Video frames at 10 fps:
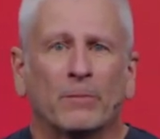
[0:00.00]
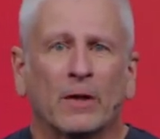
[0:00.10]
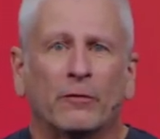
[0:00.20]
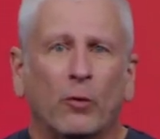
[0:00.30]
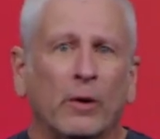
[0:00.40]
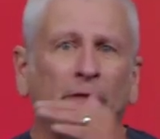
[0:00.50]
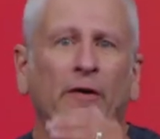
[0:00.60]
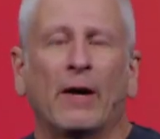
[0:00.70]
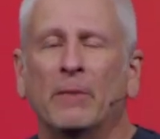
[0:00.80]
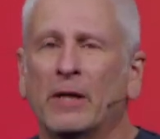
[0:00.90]
and
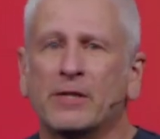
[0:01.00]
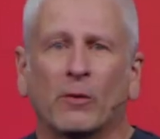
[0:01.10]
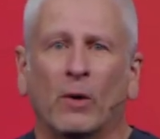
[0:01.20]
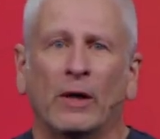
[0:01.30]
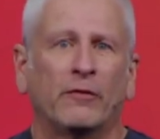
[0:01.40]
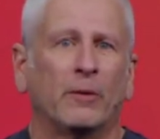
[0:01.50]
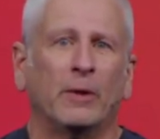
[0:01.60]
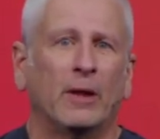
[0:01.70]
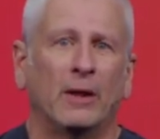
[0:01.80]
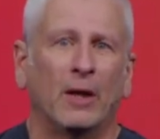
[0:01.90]
forty-five minutes away from
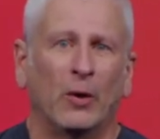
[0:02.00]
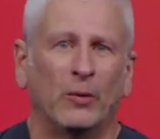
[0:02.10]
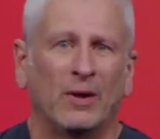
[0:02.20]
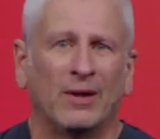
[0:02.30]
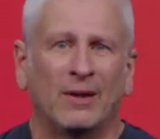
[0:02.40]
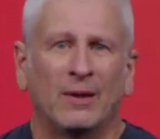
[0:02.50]
the unknown.